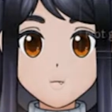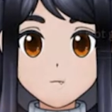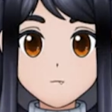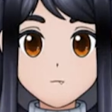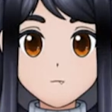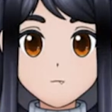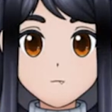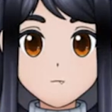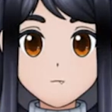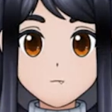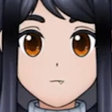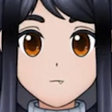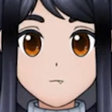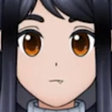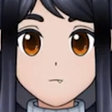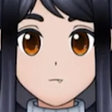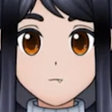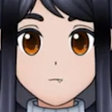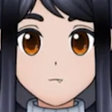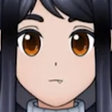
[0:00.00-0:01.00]

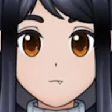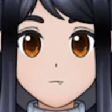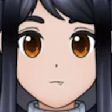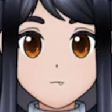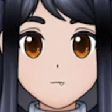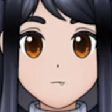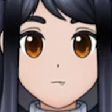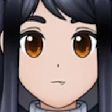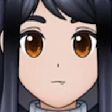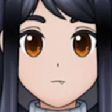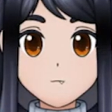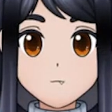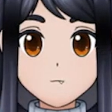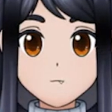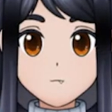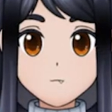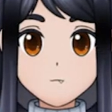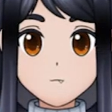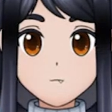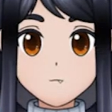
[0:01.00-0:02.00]

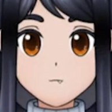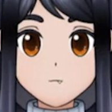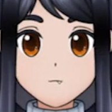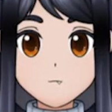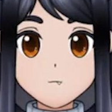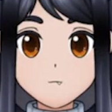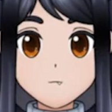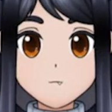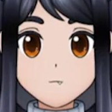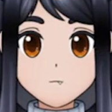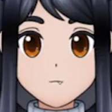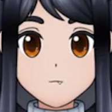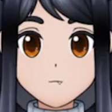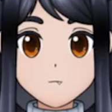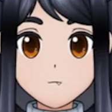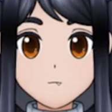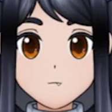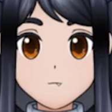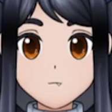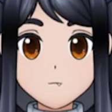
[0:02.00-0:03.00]

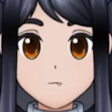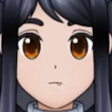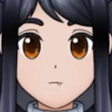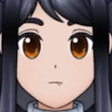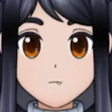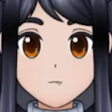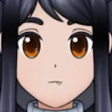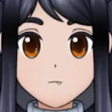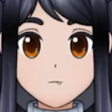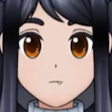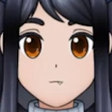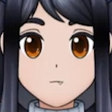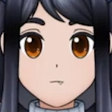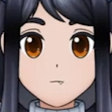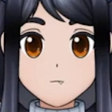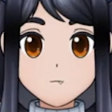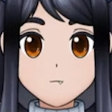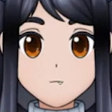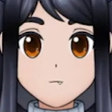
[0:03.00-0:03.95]
[no speech]